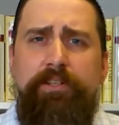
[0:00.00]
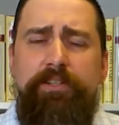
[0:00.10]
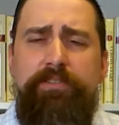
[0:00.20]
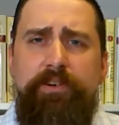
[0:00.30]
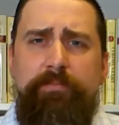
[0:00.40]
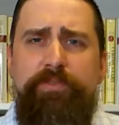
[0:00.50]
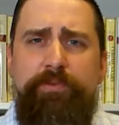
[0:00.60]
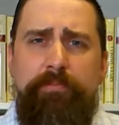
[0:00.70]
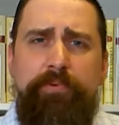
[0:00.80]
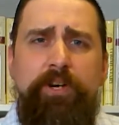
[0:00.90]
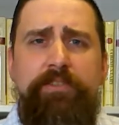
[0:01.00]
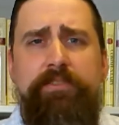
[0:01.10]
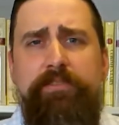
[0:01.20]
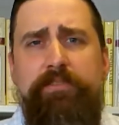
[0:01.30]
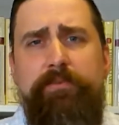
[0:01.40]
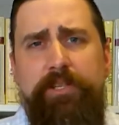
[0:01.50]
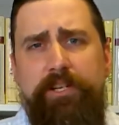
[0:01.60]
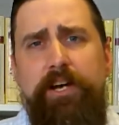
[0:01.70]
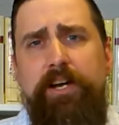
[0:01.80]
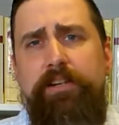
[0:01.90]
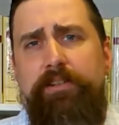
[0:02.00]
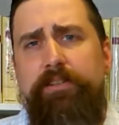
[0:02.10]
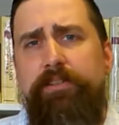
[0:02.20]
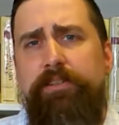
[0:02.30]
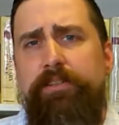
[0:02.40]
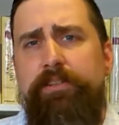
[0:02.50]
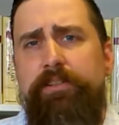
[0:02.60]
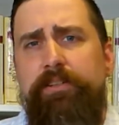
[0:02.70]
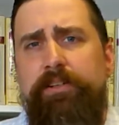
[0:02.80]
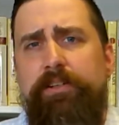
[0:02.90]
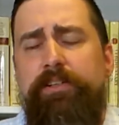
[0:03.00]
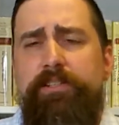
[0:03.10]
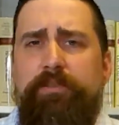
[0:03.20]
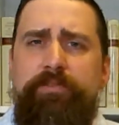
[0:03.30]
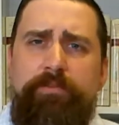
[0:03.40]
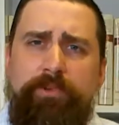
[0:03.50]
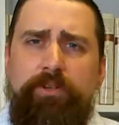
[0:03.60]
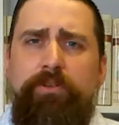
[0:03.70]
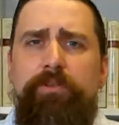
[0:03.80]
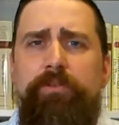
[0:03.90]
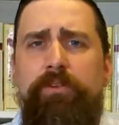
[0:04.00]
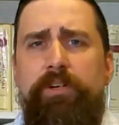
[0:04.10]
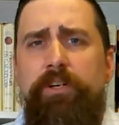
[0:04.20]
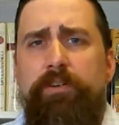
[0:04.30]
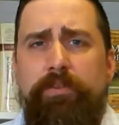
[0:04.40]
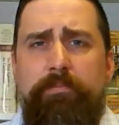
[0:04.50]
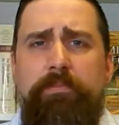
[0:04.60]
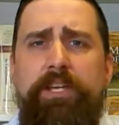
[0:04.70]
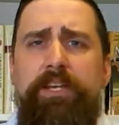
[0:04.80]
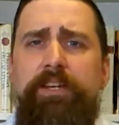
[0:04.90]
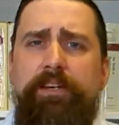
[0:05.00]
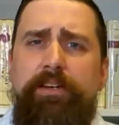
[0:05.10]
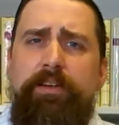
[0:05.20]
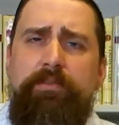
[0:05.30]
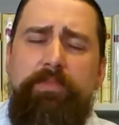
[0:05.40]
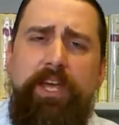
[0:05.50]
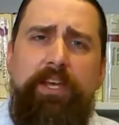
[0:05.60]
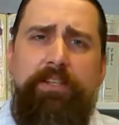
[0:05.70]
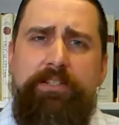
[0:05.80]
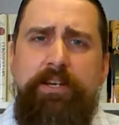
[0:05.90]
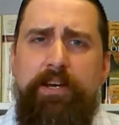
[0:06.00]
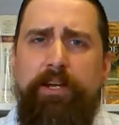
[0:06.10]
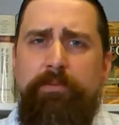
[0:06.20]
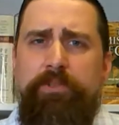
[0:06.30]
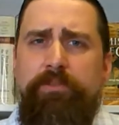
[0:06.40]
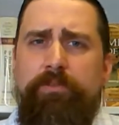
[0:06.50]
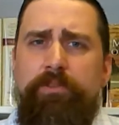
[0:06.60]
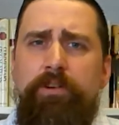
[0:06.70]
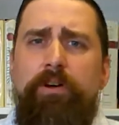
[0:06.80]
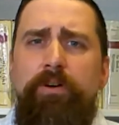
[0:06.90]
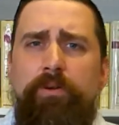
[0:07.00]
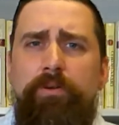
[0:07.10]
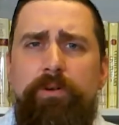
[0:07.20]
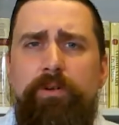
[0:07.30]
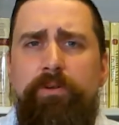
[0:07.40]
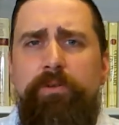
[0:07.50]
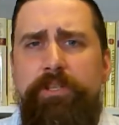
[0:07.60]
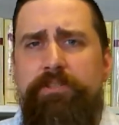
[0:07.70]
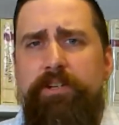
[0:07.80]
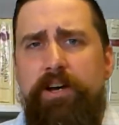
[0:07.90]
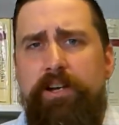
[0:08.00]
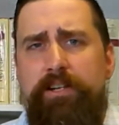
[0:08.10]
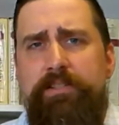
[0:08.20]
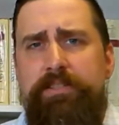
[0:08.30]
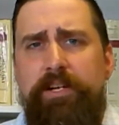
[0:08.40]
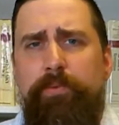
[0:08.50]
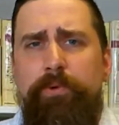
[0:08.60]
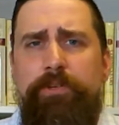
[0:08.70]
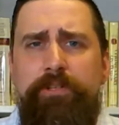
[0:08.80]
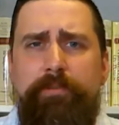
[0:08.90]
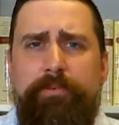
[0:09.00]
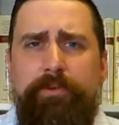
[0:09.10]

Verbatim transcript: This comes from presence with God. This comes from you, from me, making a time to know who this God is that I worship